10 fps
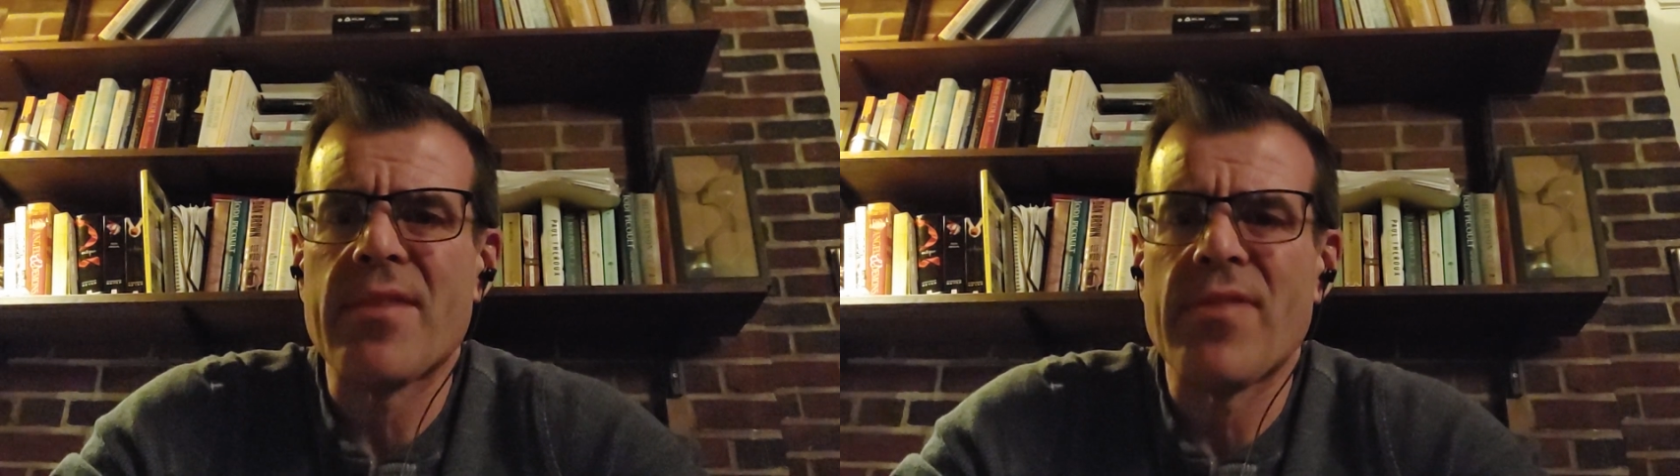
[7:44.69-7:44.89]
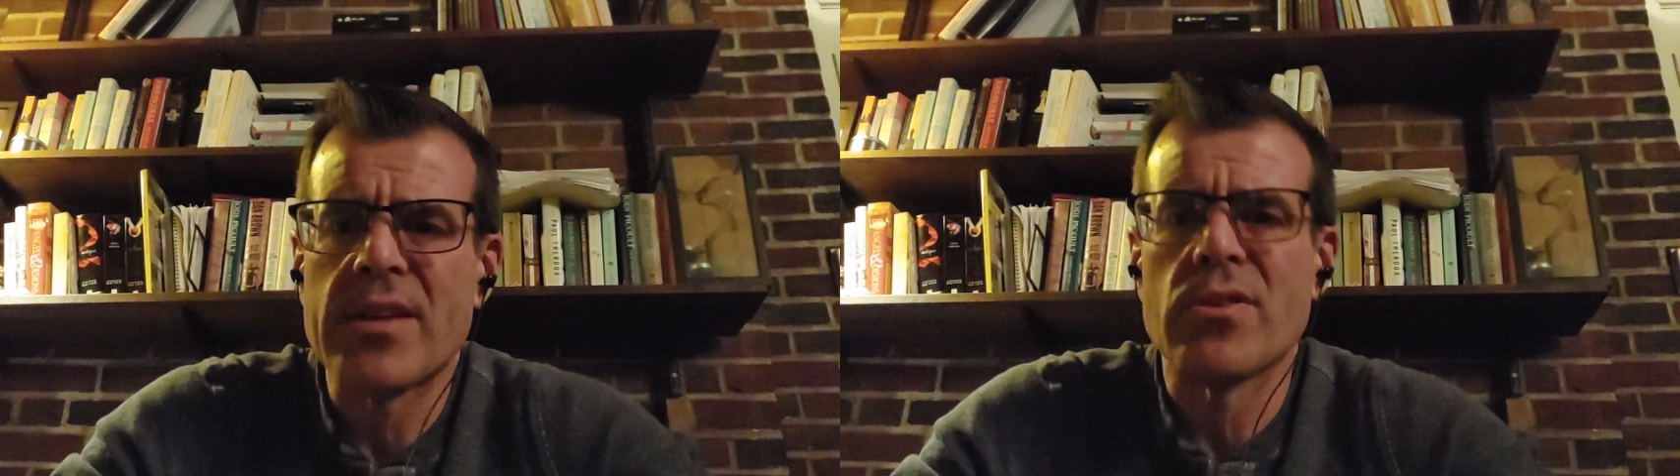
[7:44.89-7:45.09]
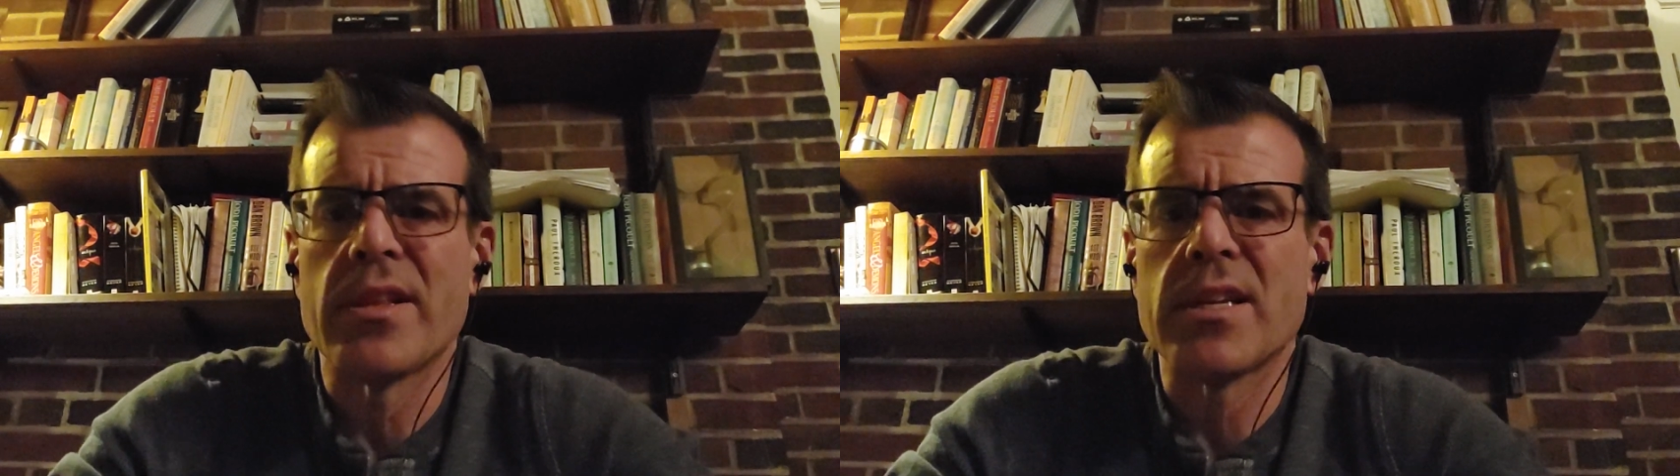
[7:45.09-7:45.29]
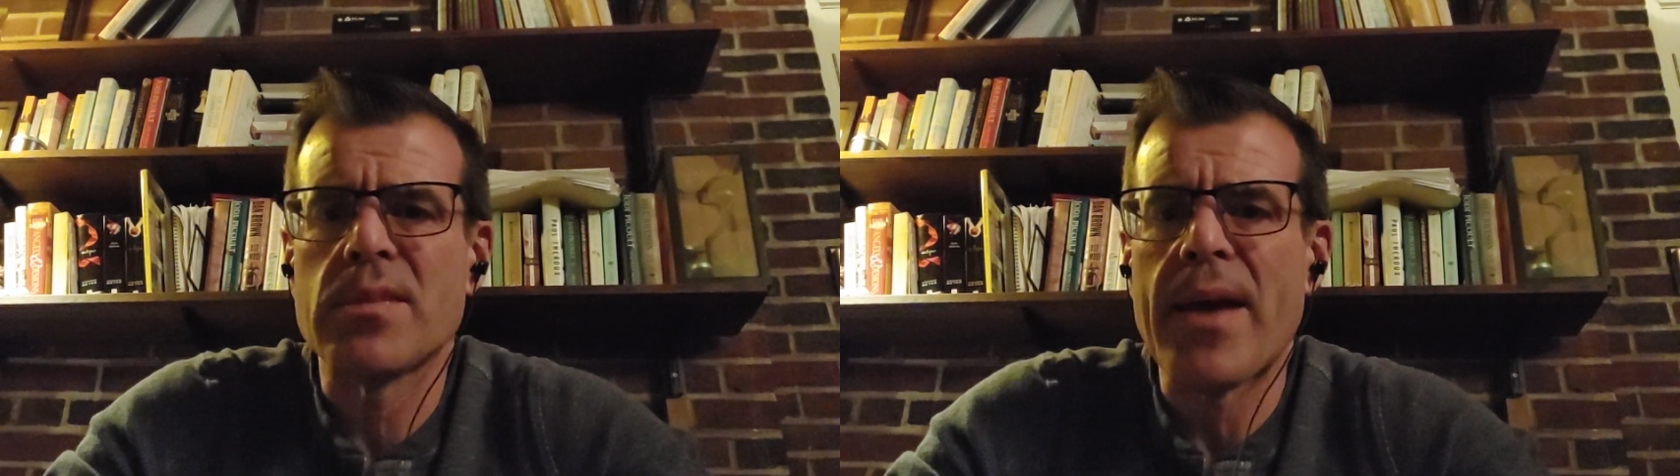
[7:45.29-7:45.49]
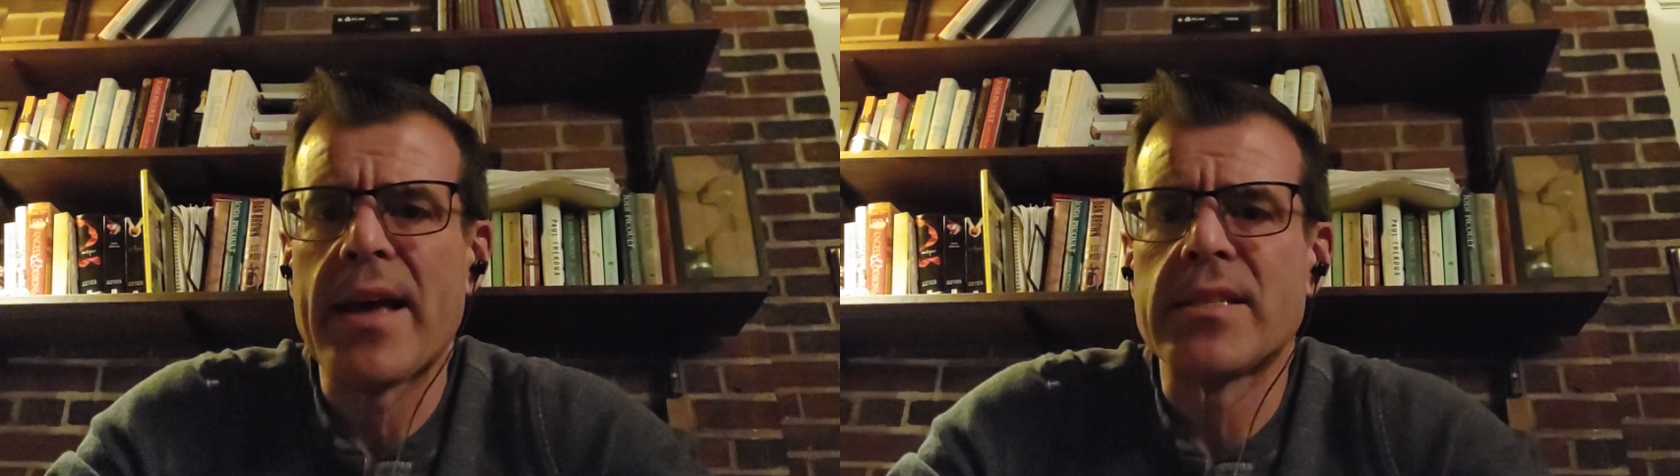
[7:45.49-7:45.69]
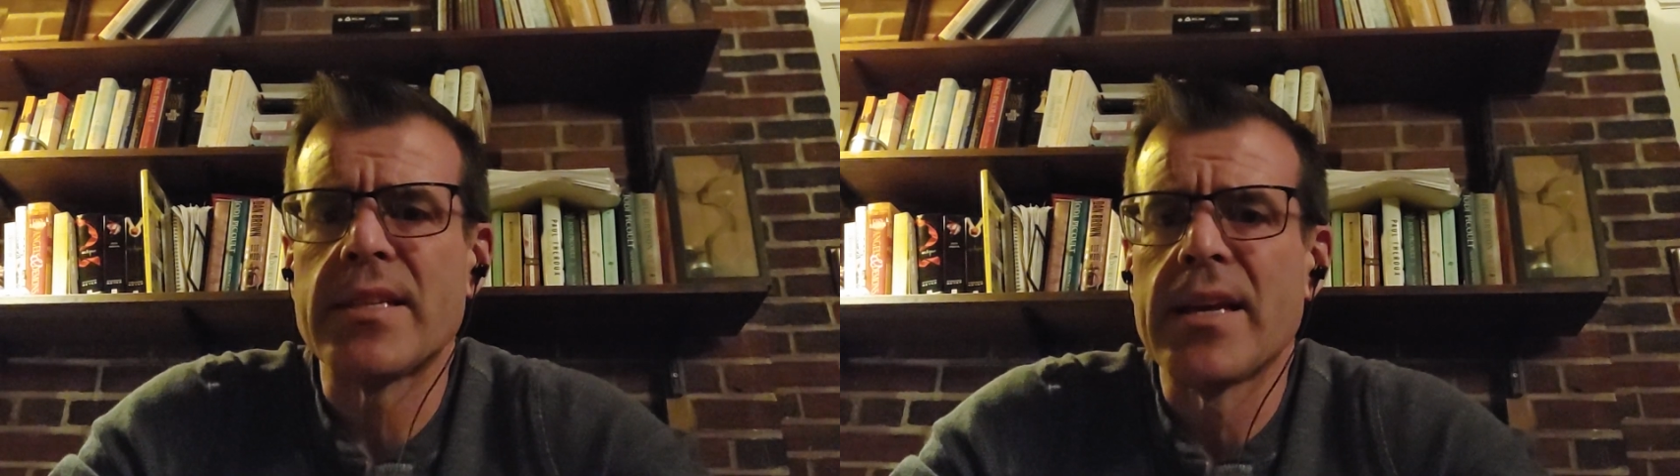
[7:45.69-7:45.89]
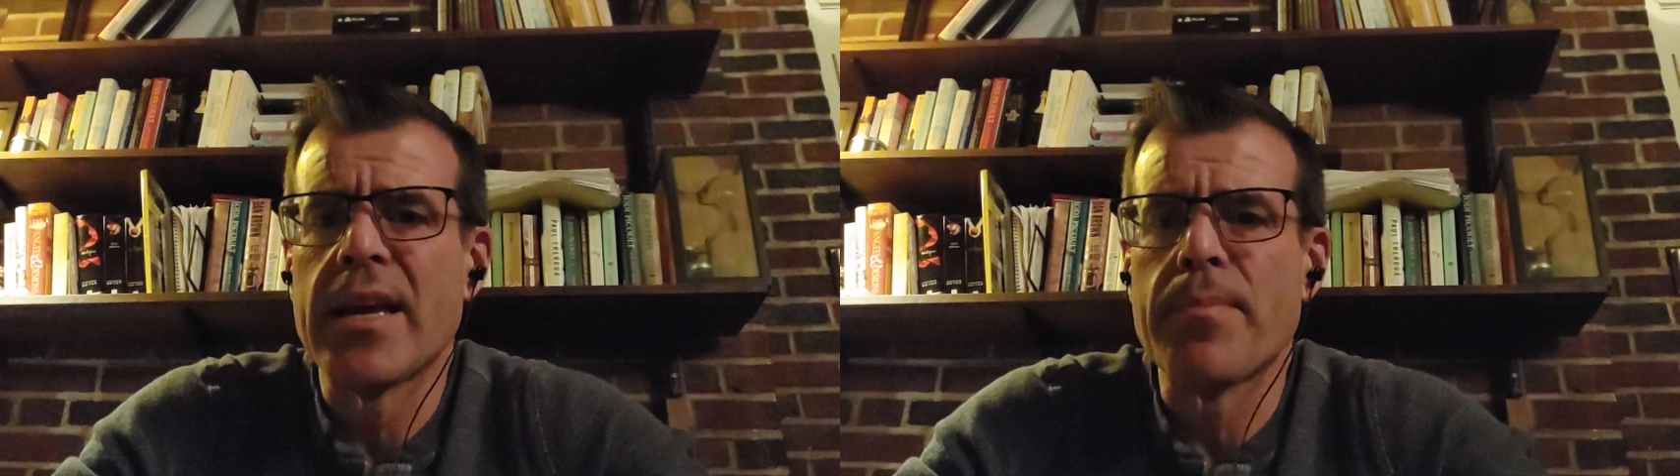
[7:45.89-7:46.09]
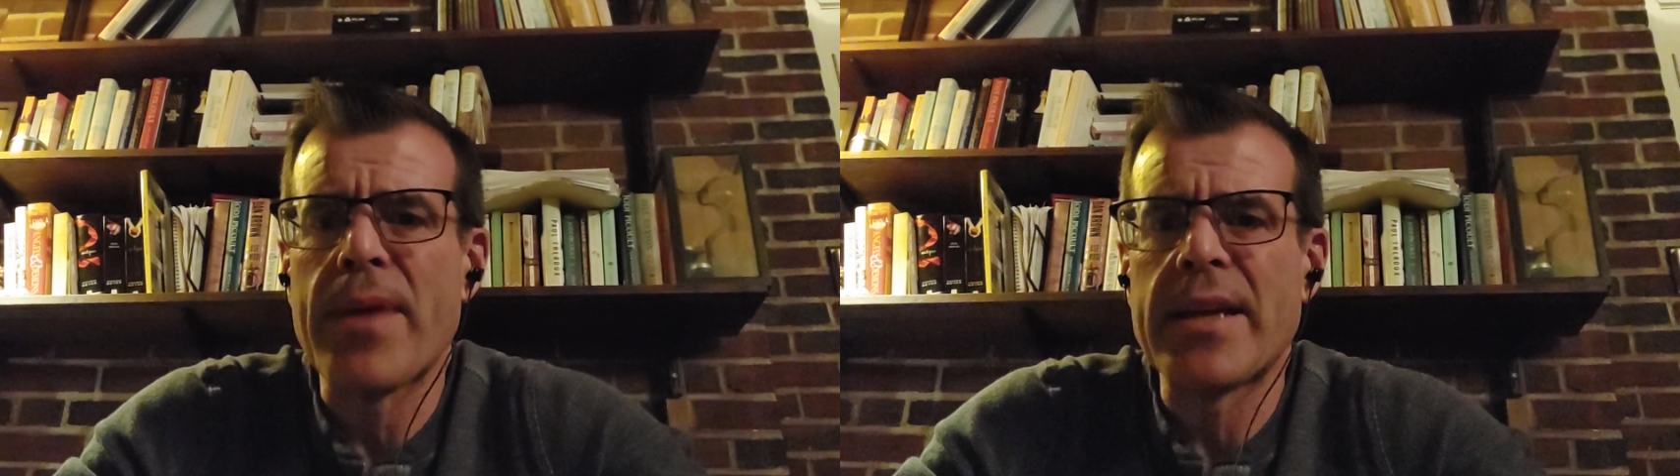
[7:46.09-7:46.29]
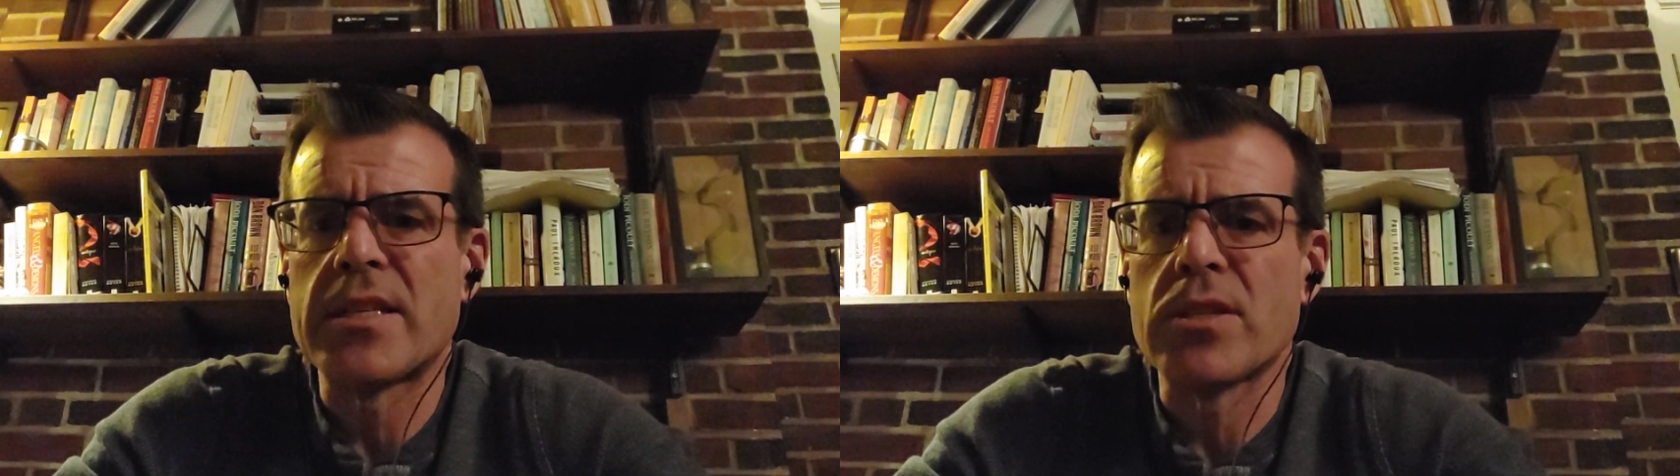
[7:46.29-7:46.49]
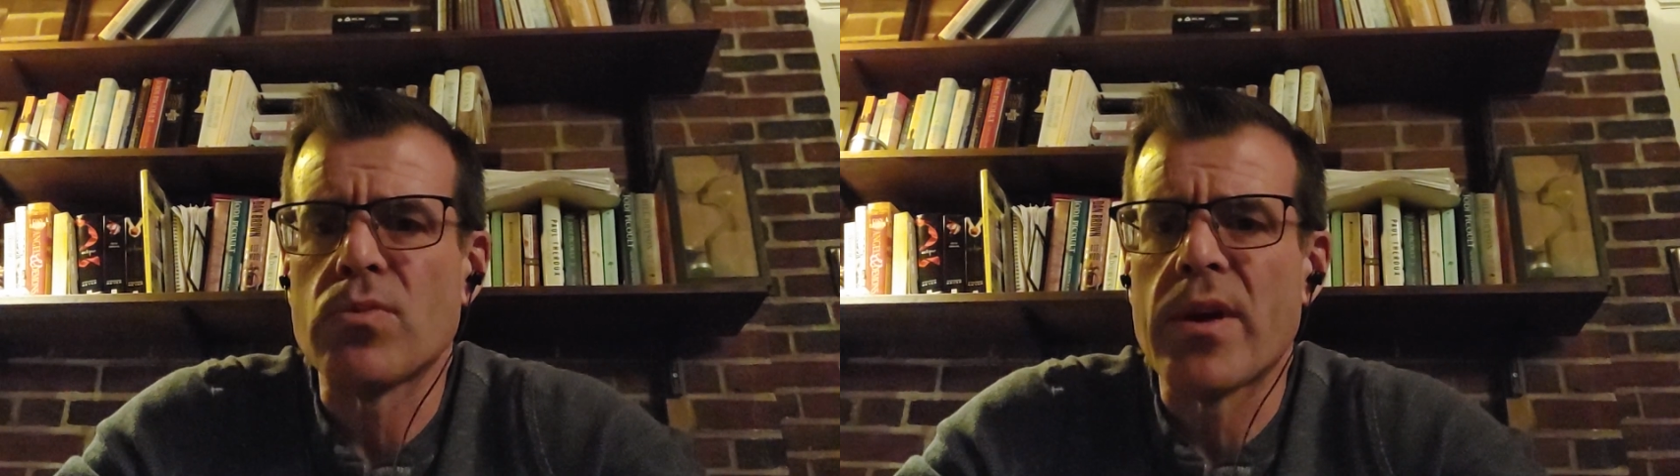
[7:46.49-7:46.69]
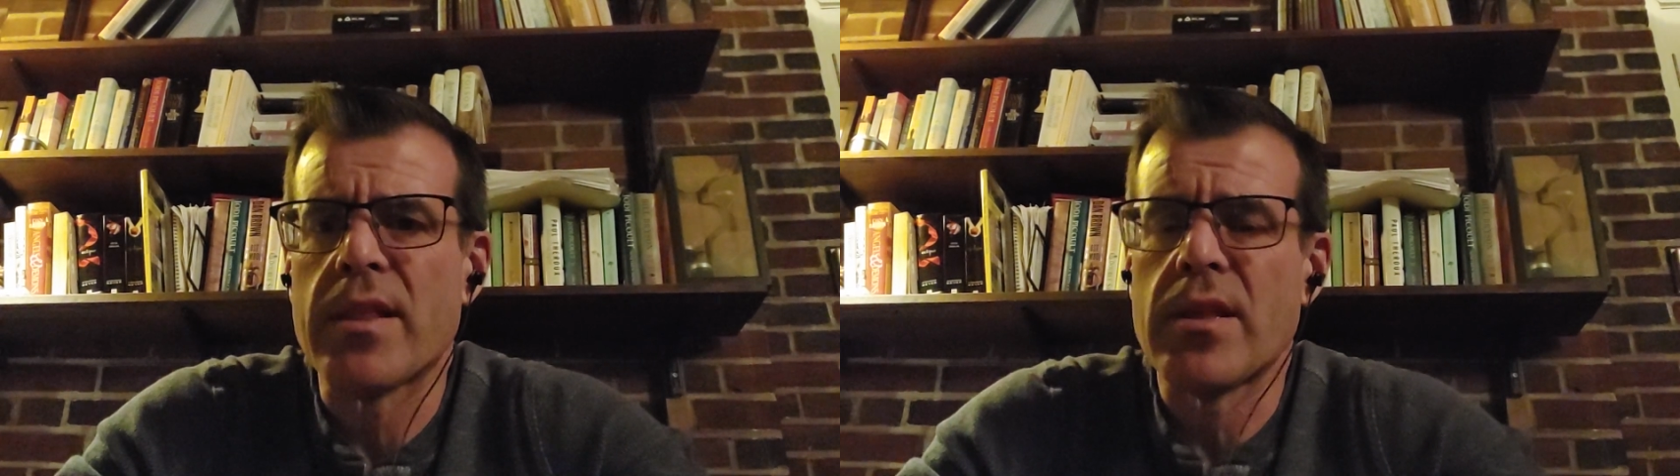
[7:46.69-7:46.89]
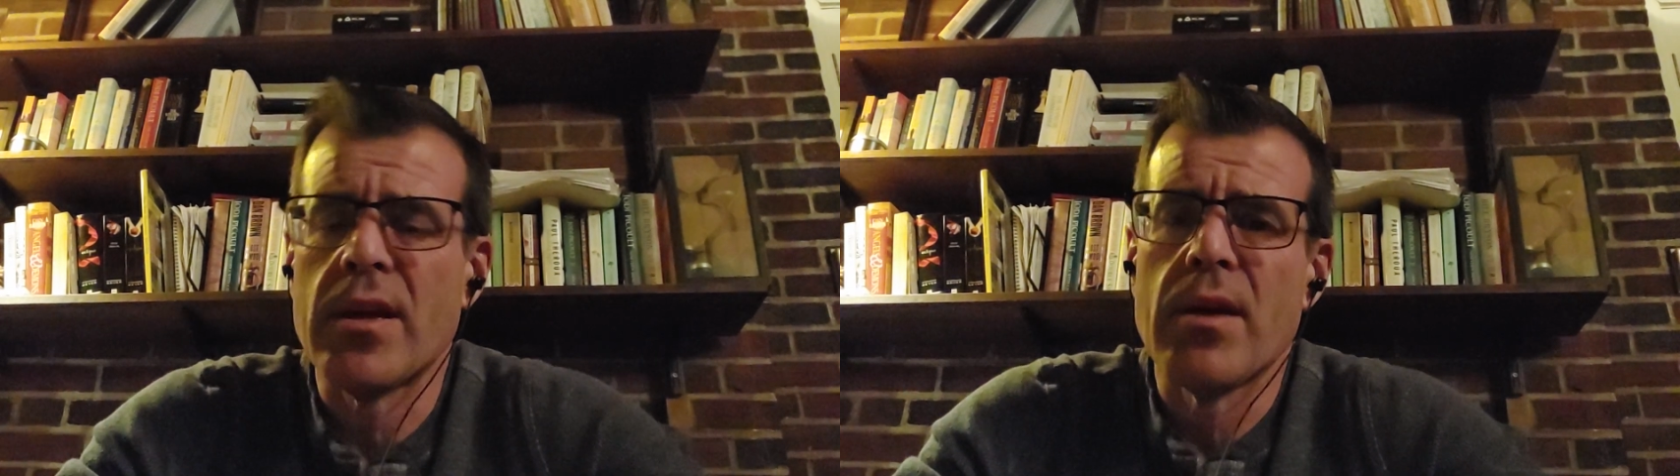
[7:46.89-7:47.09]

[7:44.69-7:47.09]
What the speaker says: effects or the expense in patients with